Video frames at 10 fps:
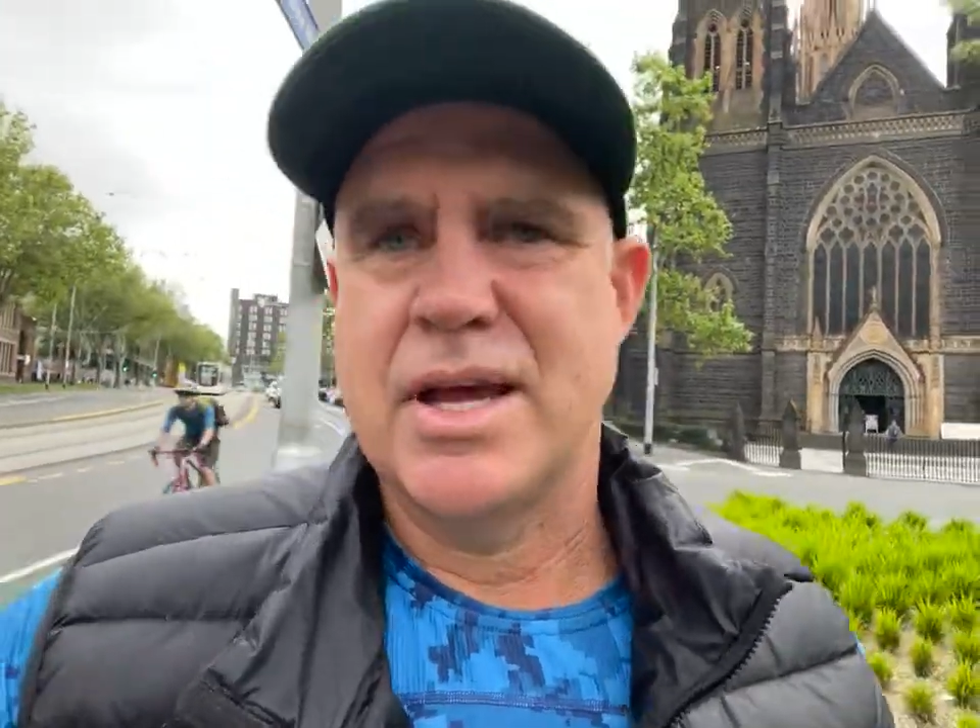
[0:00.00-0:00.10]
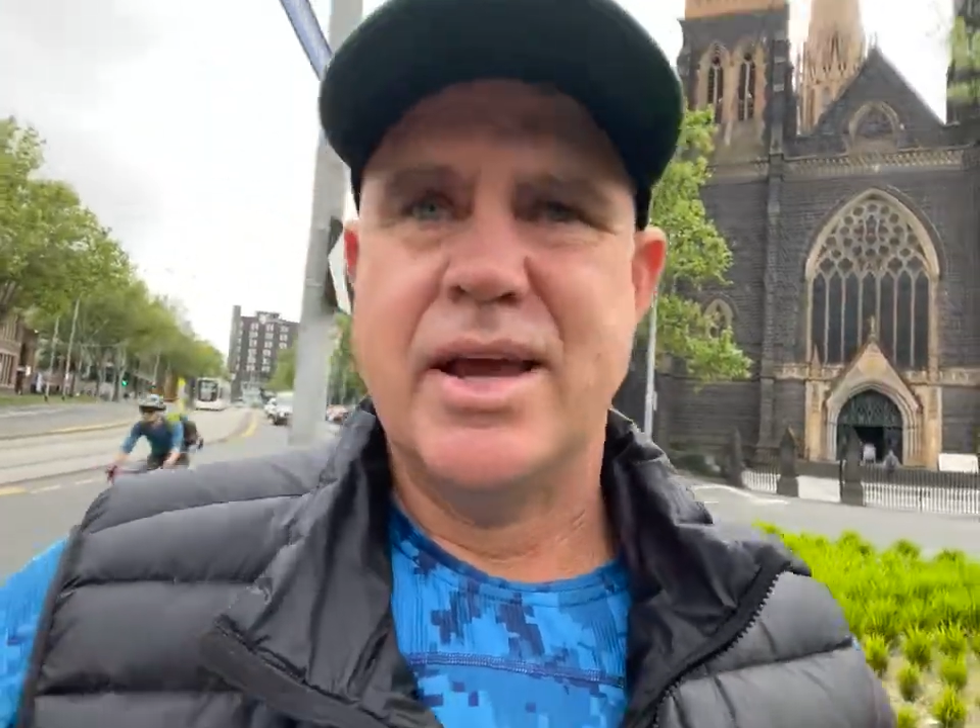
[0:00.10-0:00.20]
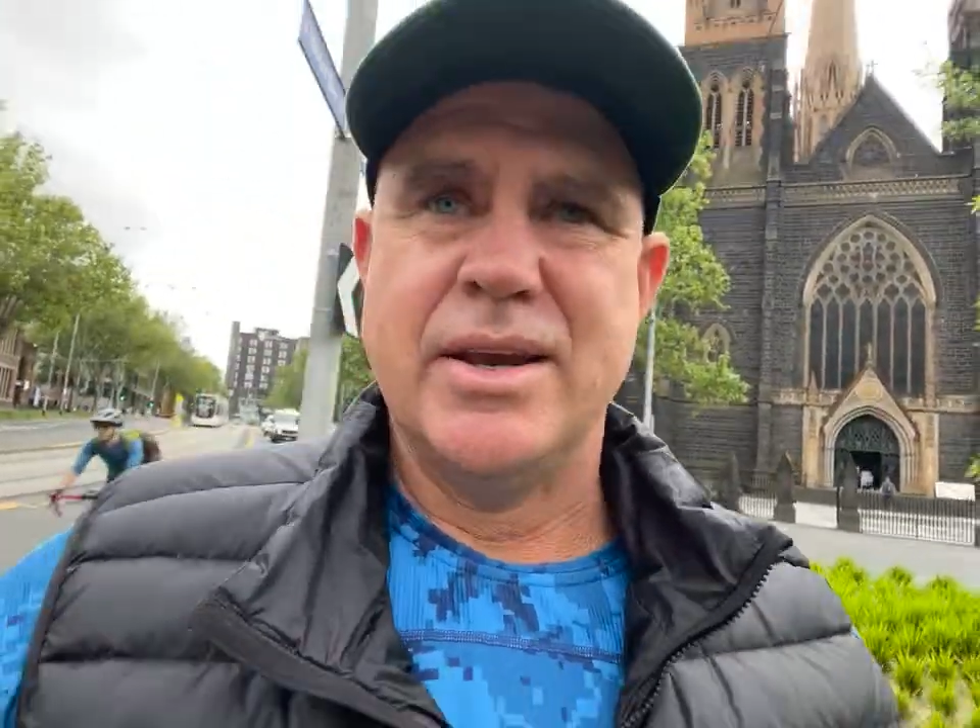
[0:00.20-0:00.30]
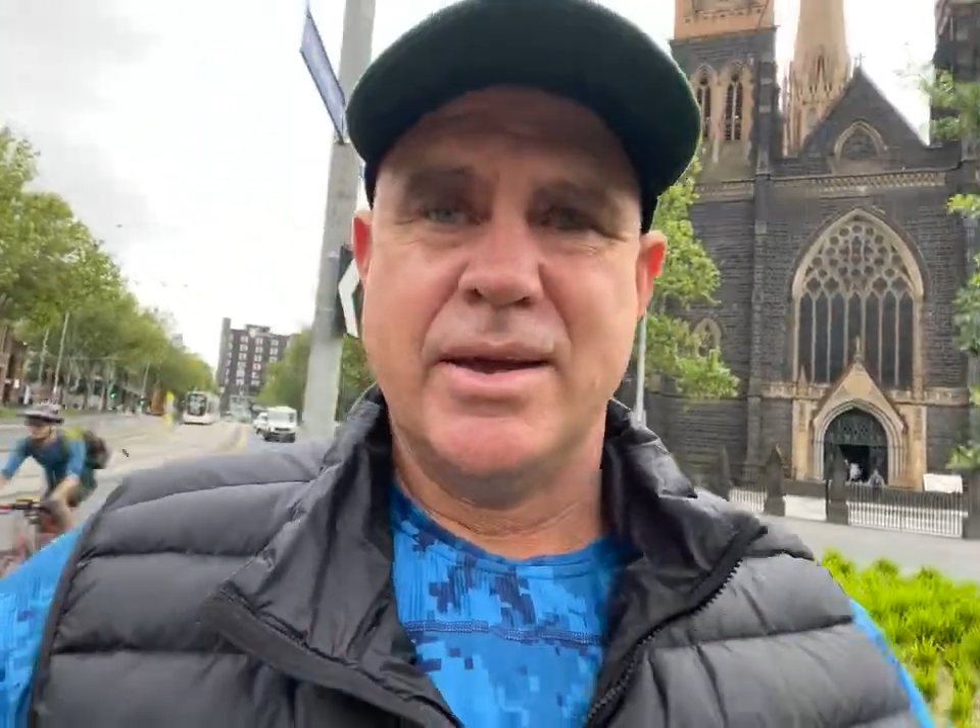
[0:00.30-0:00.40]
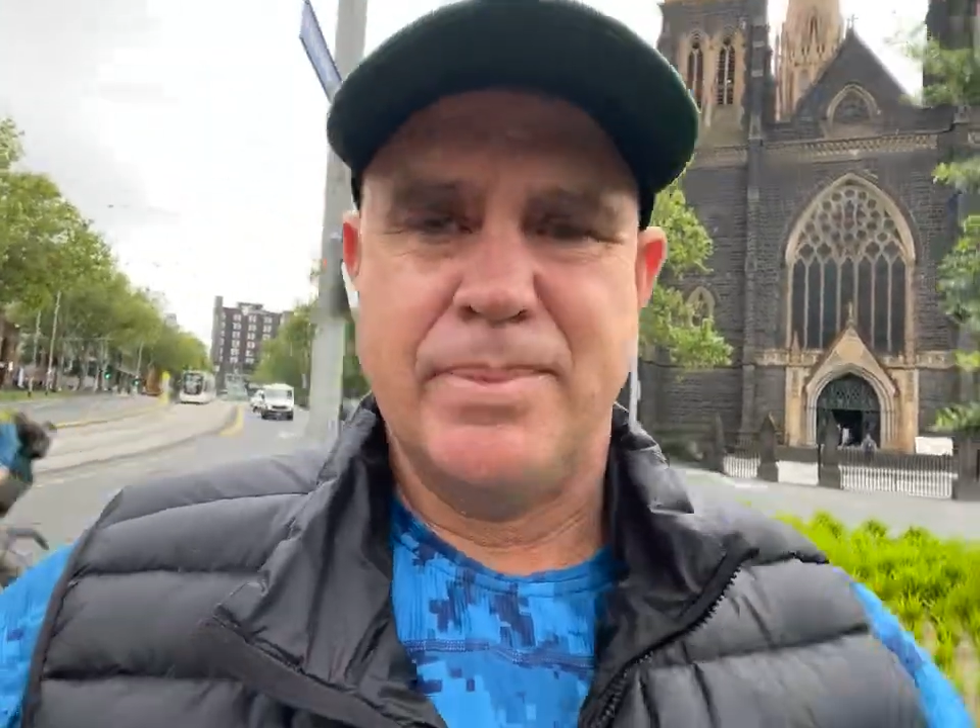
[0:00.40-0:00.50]

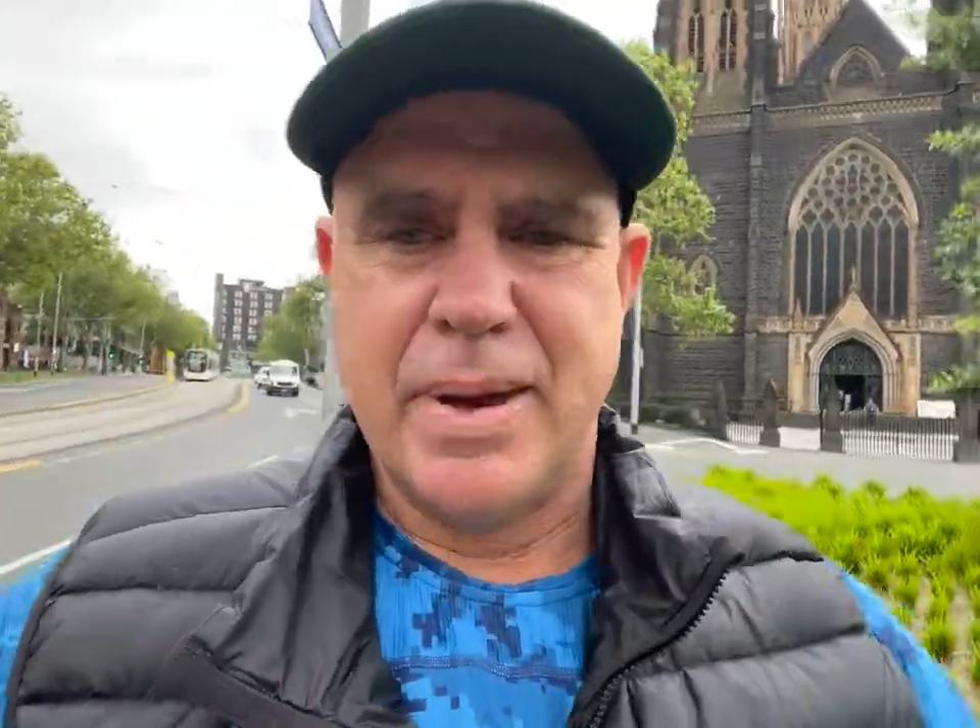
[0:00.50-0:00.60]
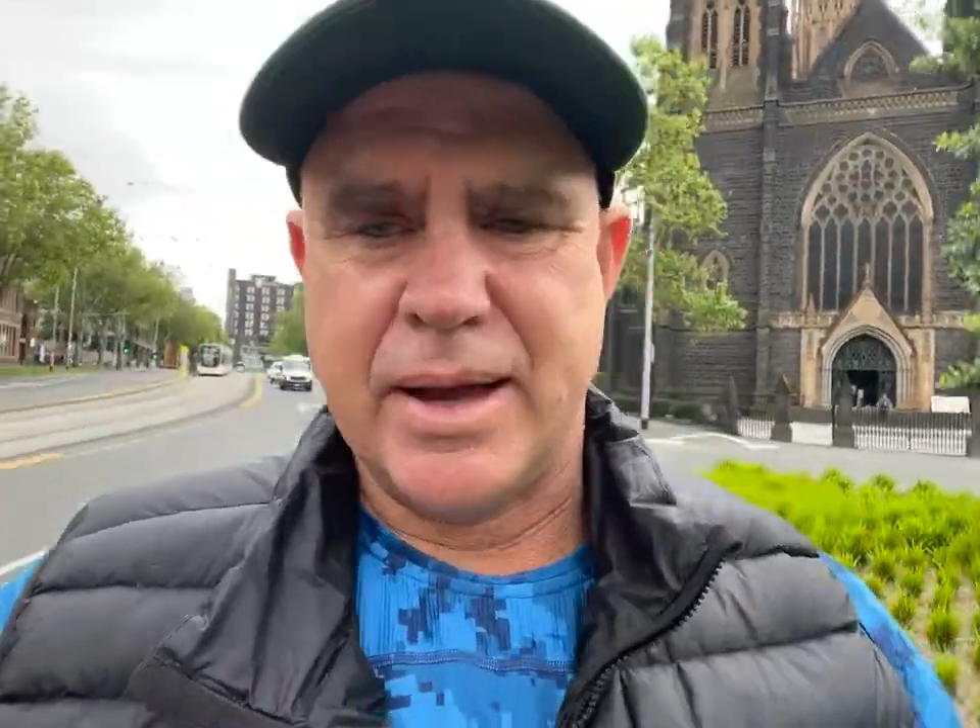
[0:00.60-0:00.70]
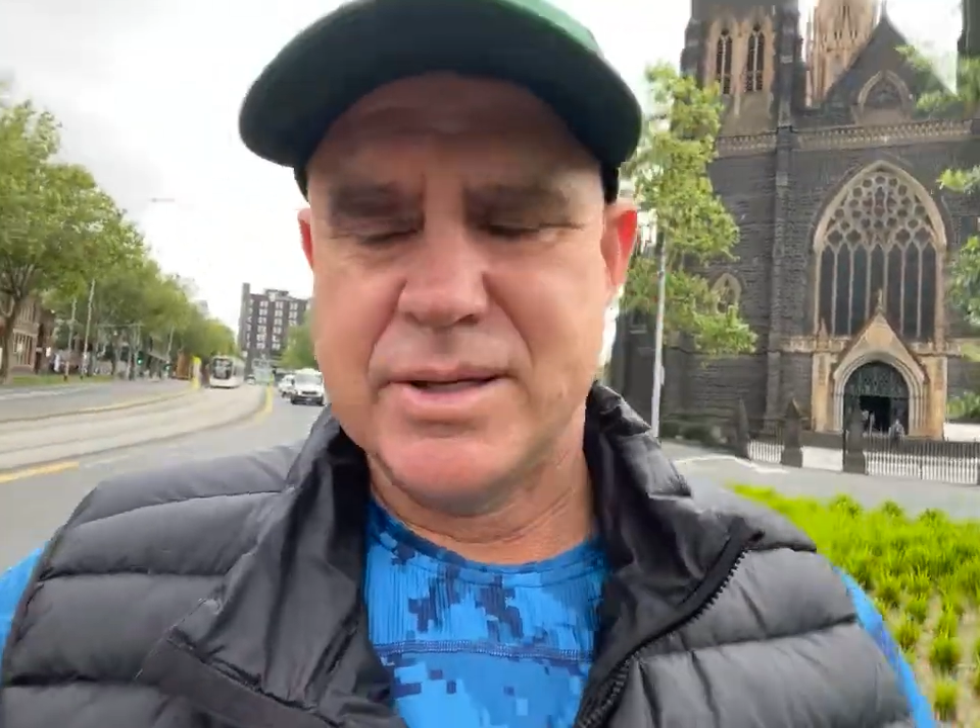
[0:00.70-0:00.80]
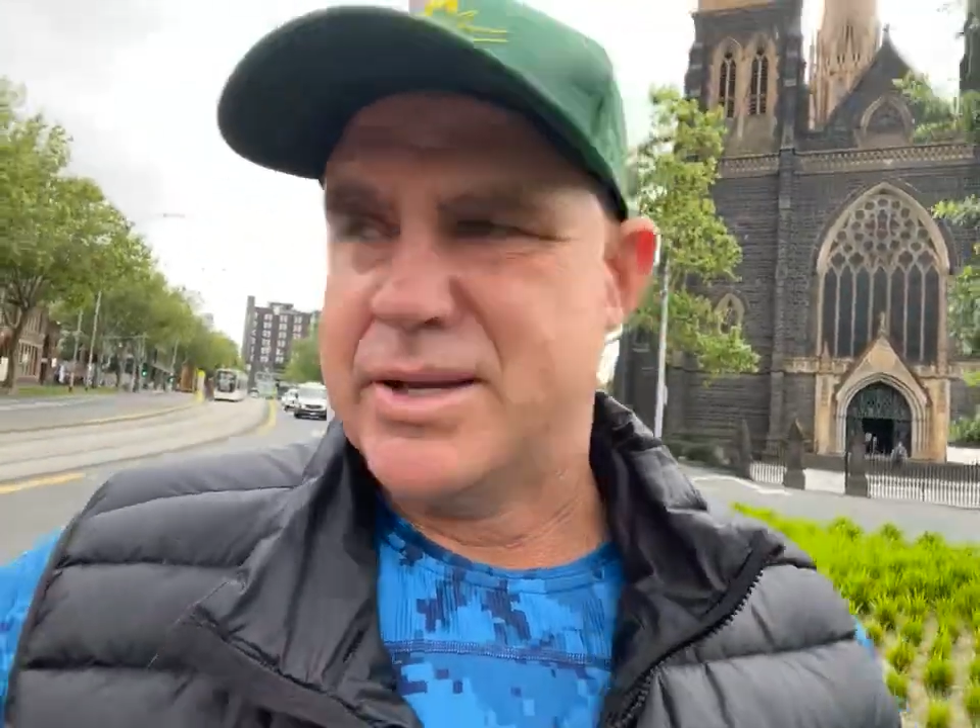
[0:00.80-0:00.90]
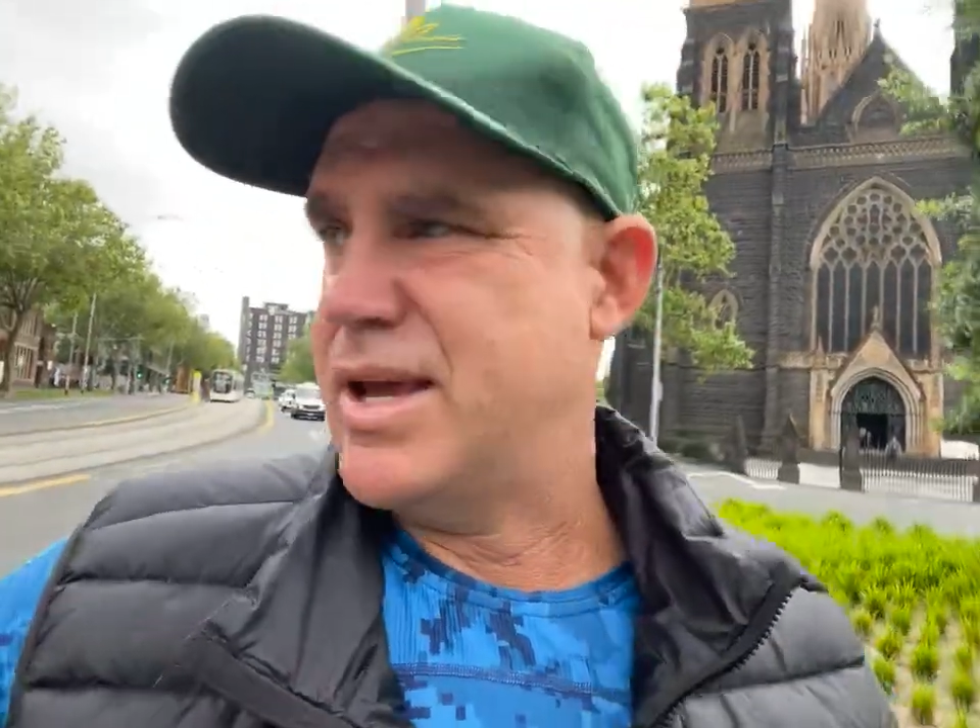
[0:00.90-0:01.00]

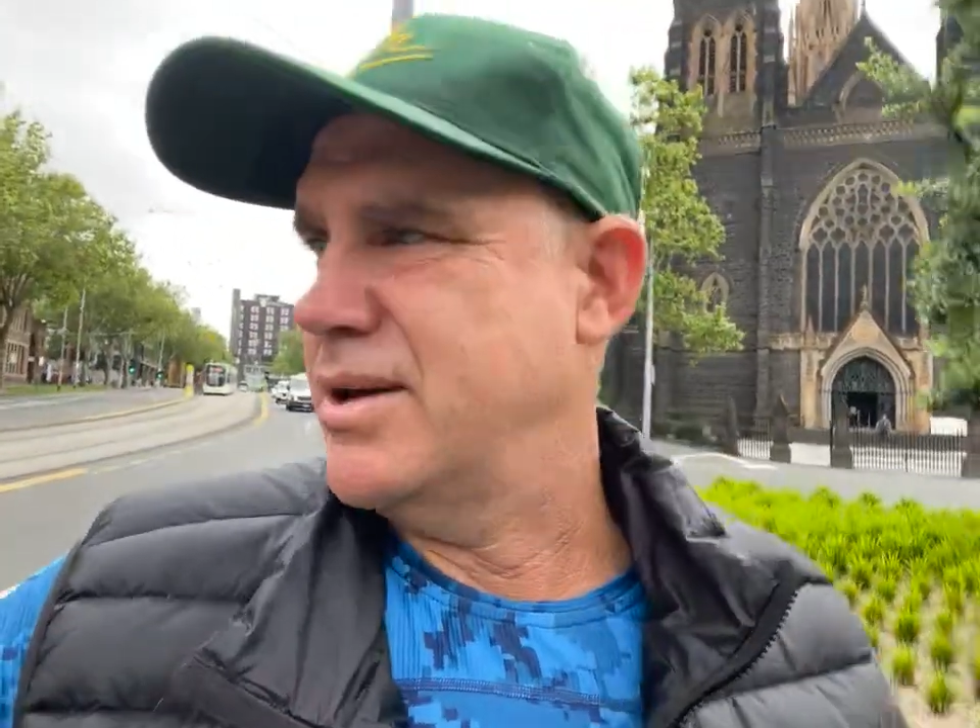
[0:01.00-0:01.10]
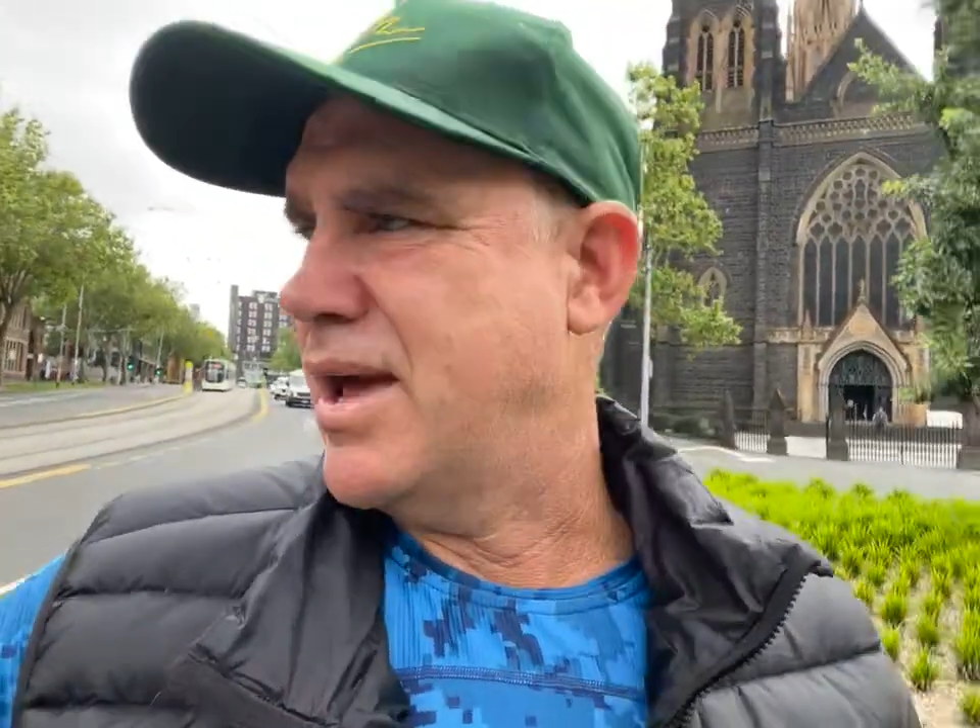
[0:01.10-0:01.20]
India-Pakistan